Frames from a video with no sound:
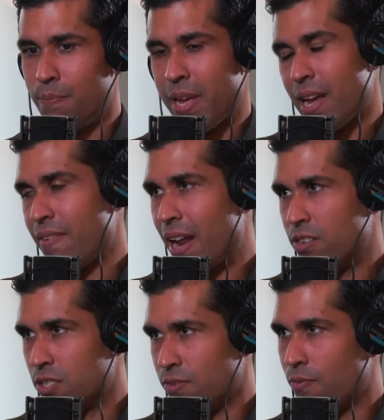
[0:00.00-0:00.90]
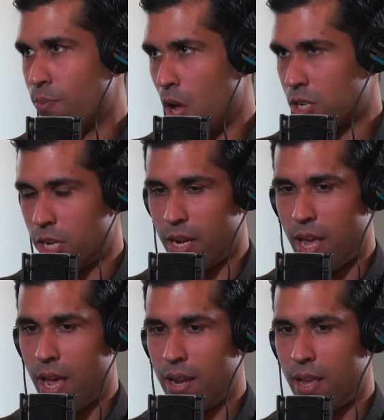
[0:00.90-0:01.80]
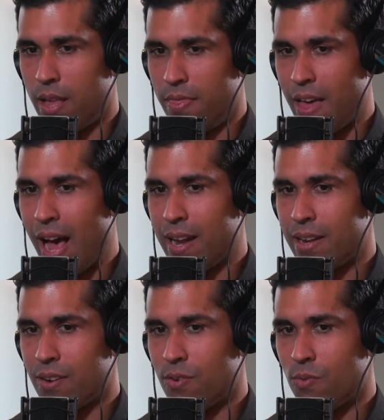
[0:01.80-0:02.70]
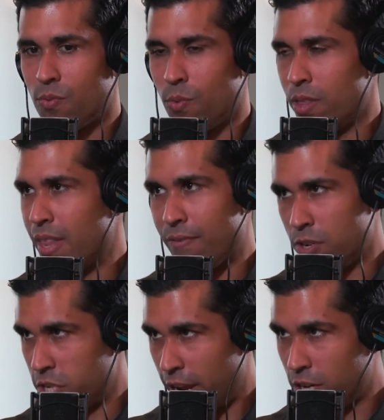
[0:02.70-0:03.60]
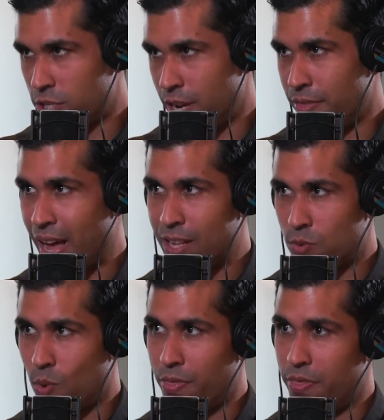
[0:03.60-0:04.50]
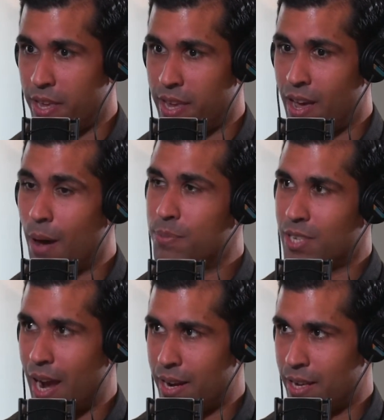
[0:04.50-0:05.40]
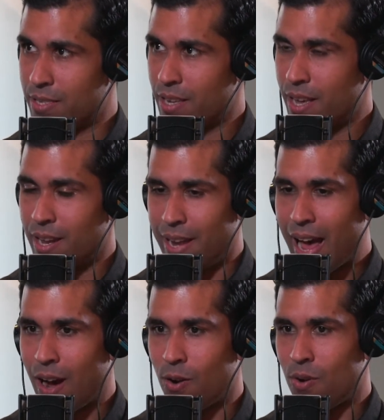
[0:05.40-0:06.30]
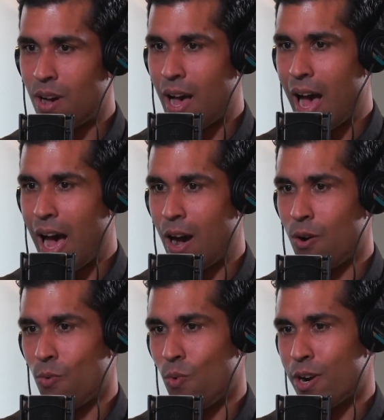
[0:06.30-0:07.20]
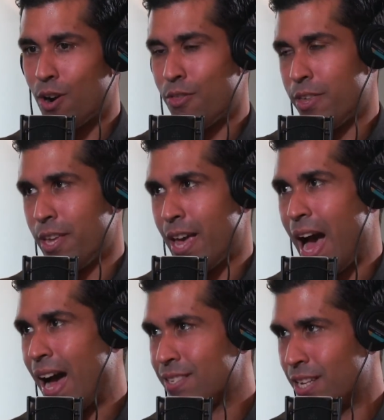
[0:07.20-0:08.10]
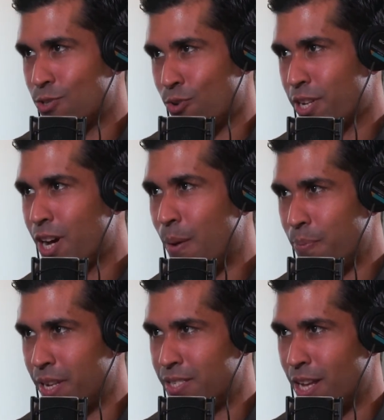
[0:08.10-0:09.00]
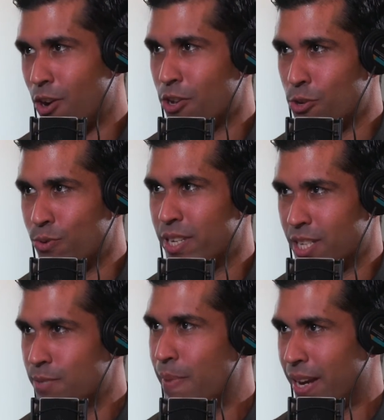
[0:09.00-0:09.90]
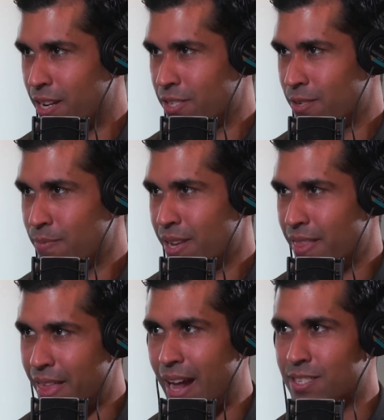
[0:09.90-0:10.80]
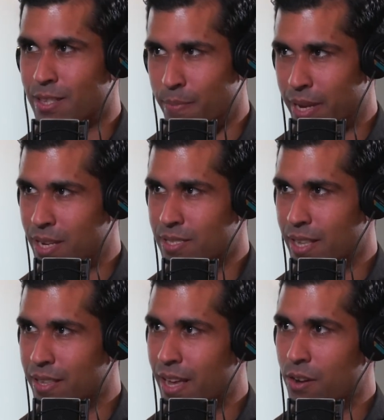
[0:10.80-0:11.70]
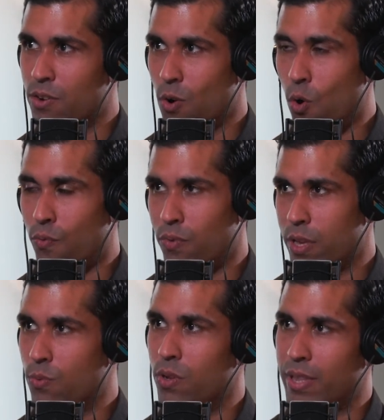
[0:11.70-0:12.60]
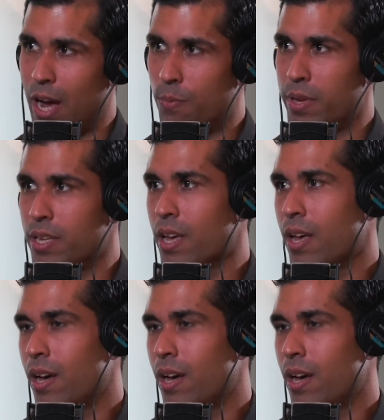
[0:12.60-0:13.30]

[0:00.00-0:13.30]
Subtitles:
big advantages of blockchain, and that will never change, and that's what the upside is. Now, what are the assets or the companies that are using this mechanism? That's the biggest thing that hopefully will now be